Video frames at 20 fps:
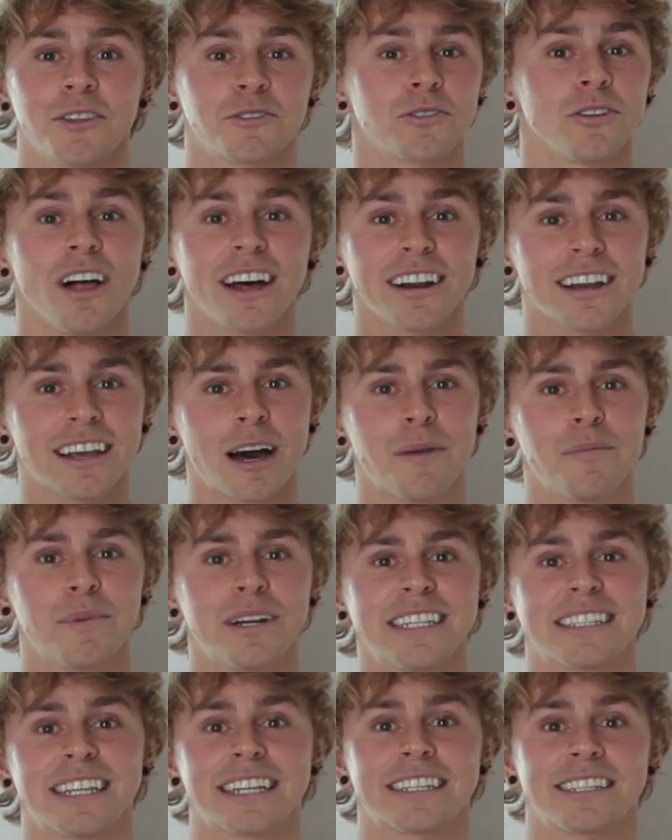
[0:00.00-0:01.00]
There's a lot of
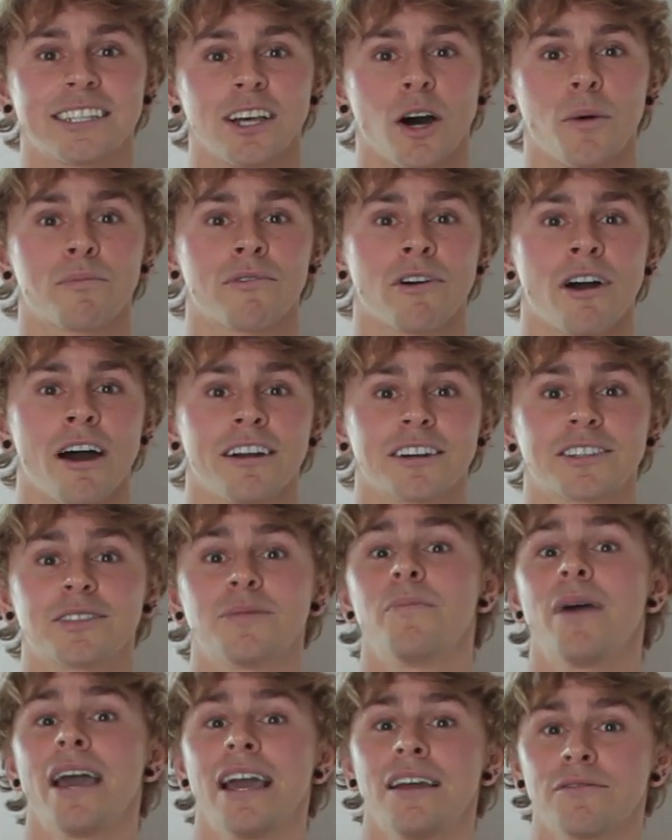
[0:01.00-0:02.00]
companies that sell
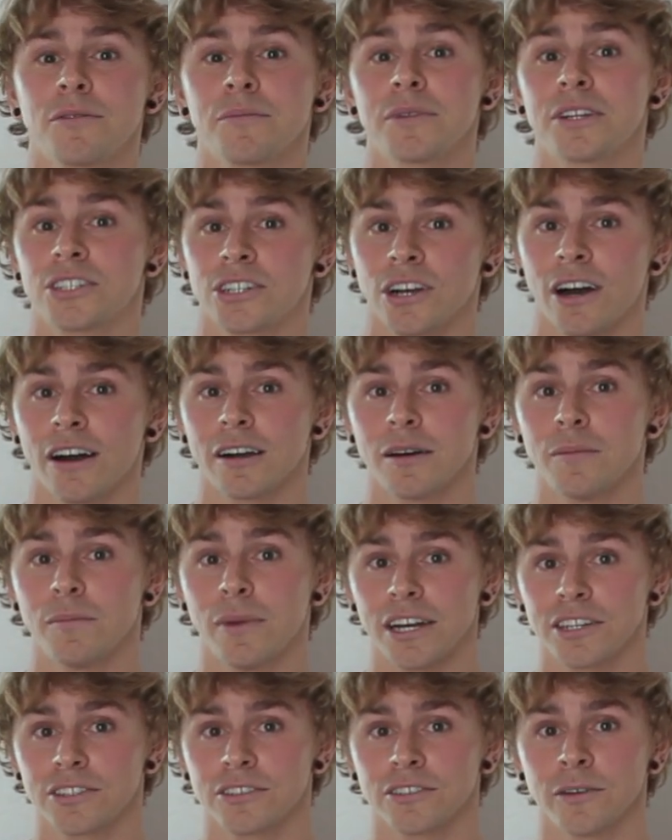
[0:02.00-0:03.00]
products made from the
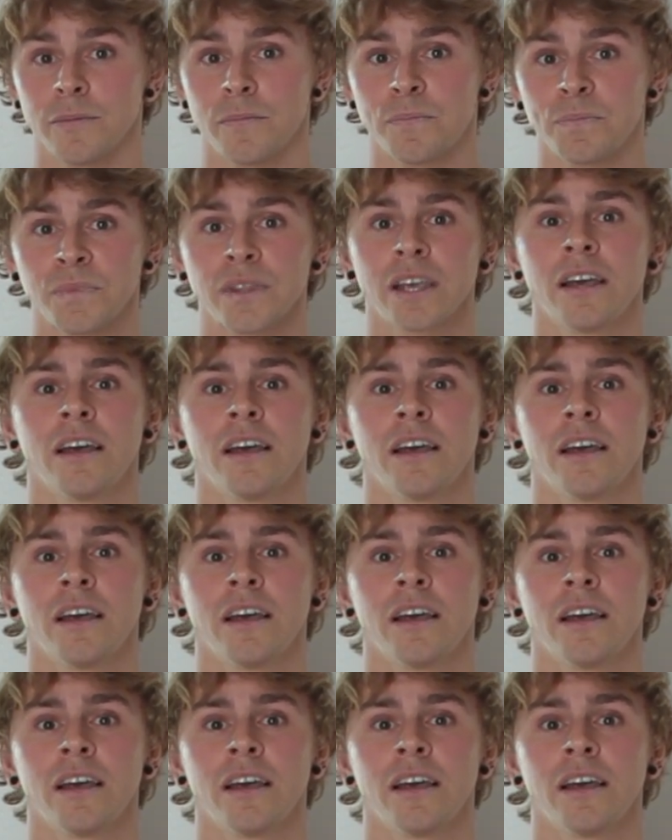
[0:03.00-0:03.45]
chaga mushroom.